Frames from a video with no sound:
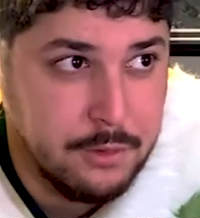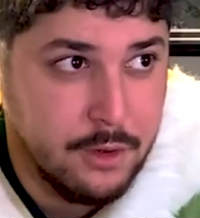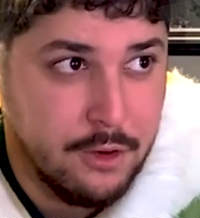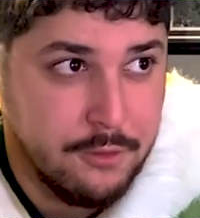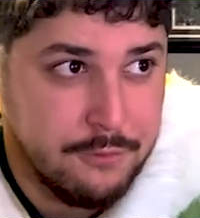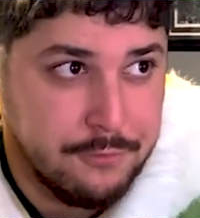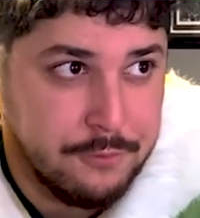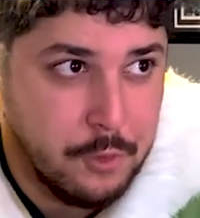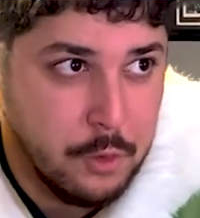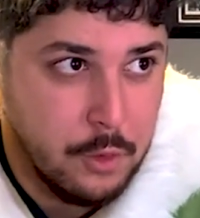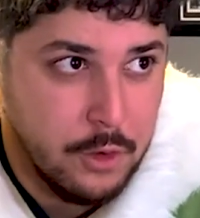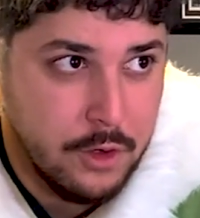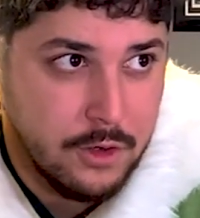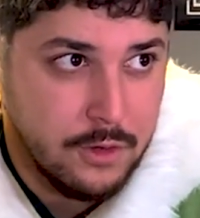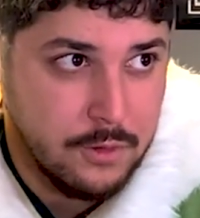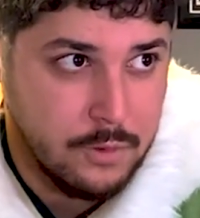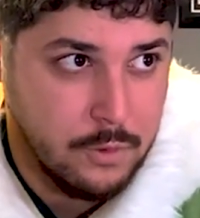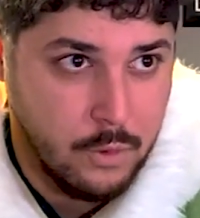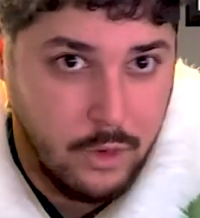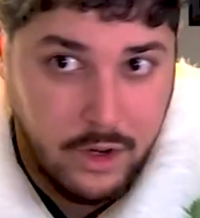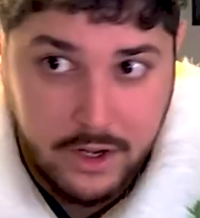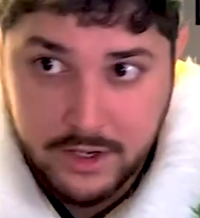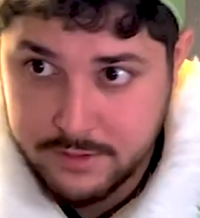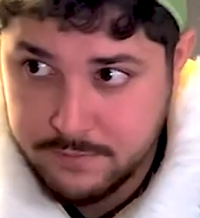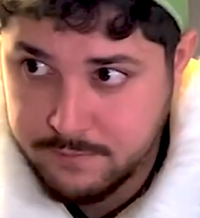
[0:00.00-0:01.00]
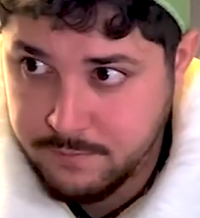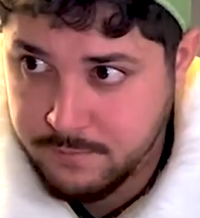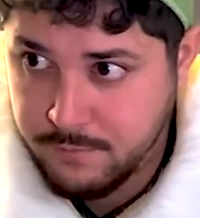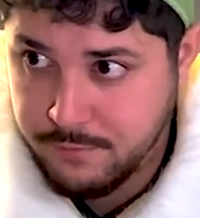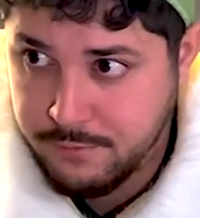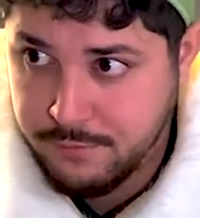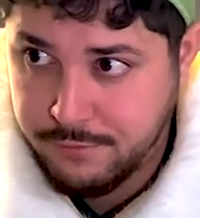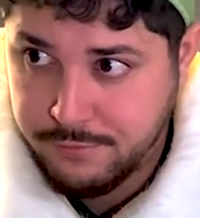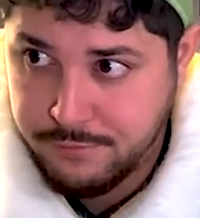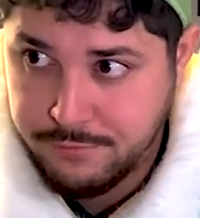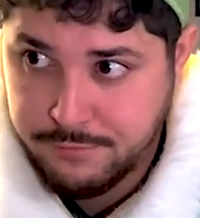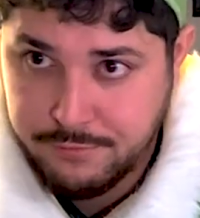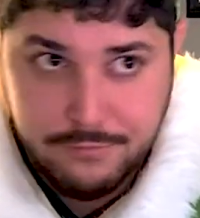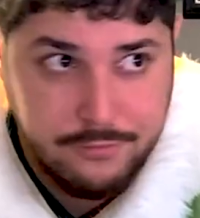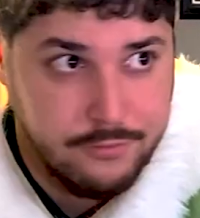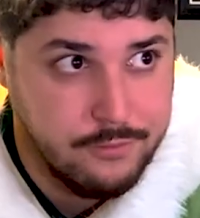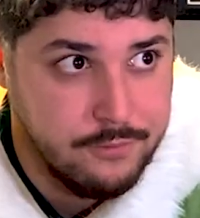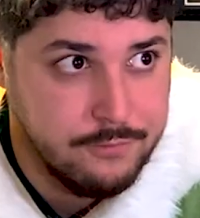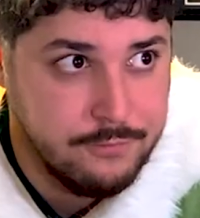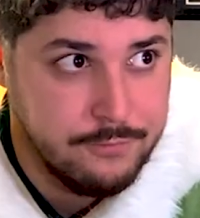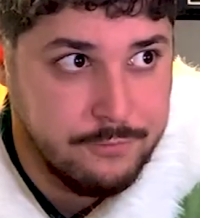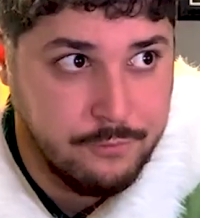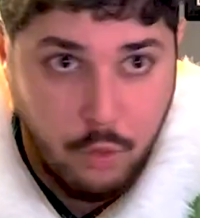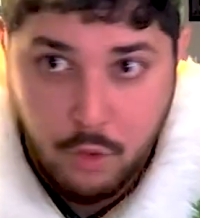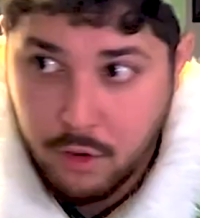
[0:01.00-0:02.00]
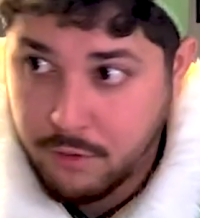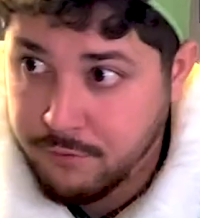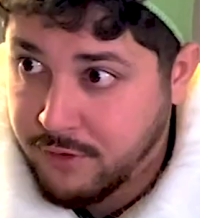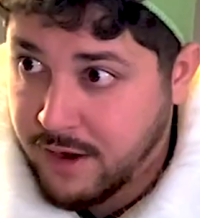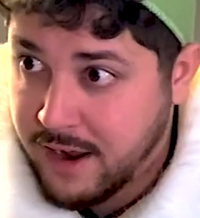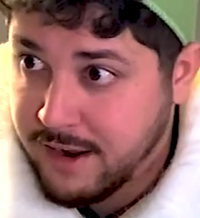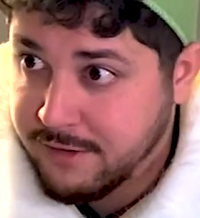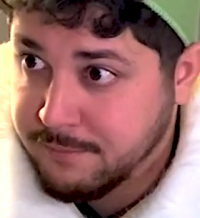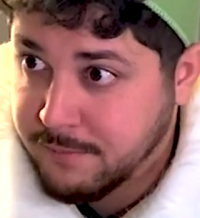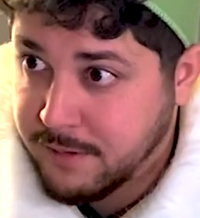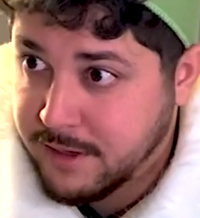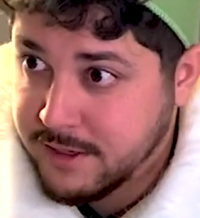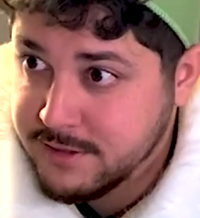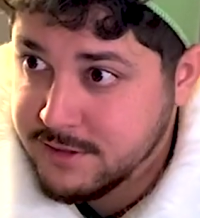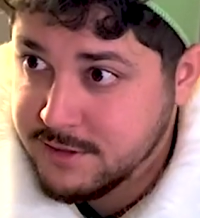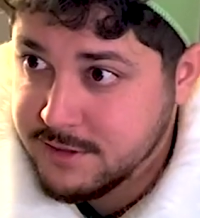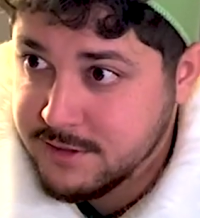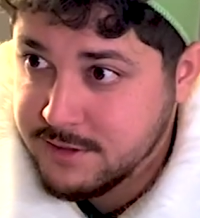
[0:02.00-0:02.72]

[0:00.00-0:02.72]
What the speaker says: for what, 4 or 5 months?